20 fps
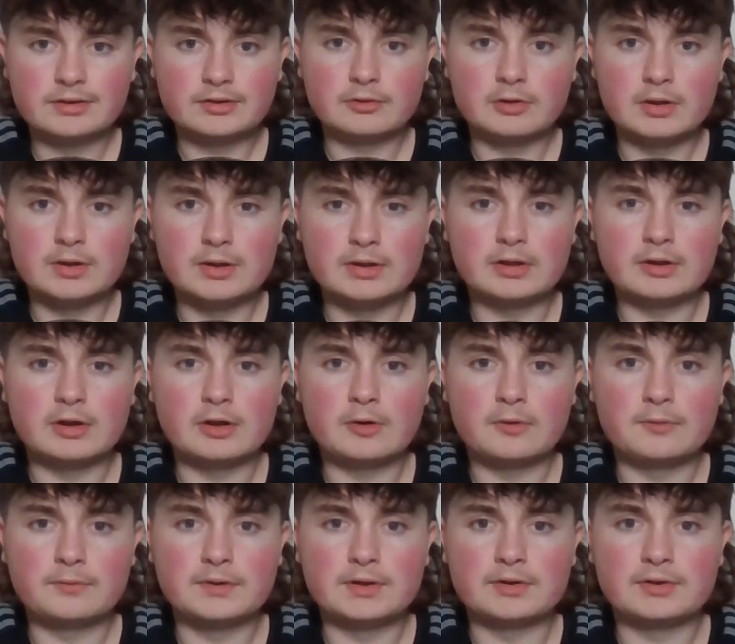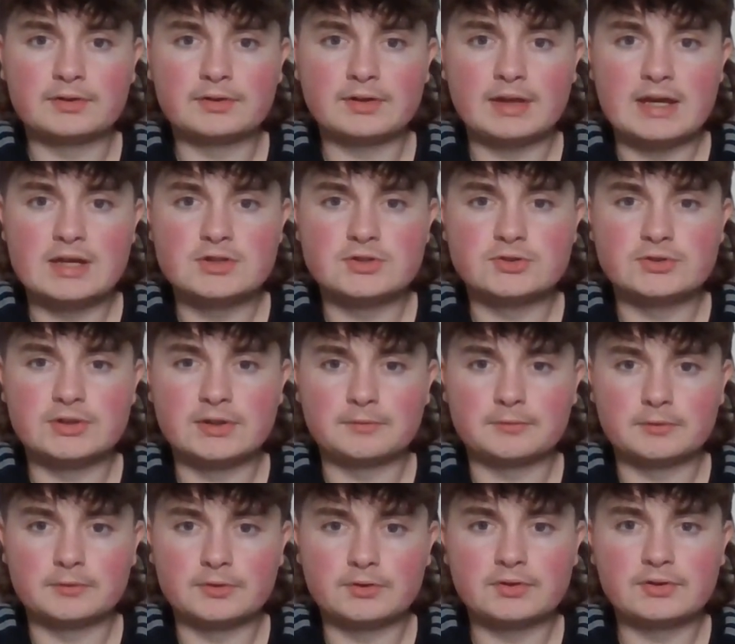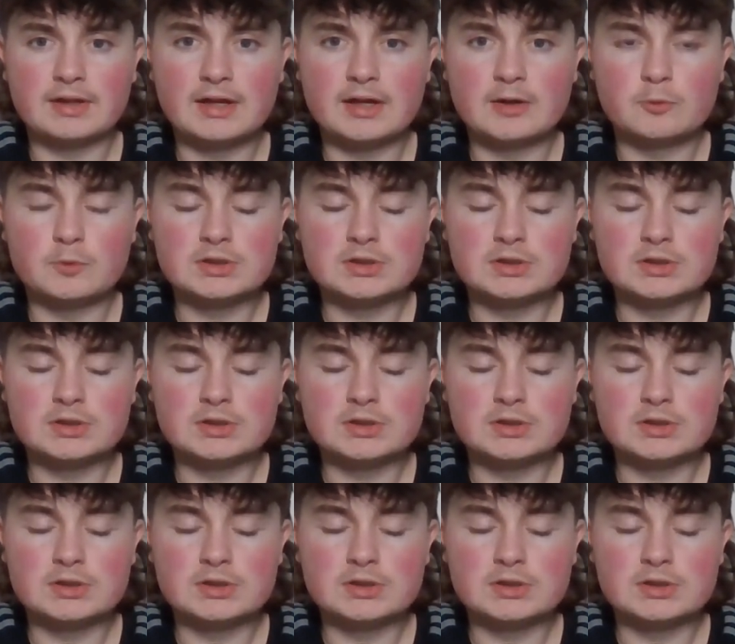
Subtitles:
so an obvious age difference there,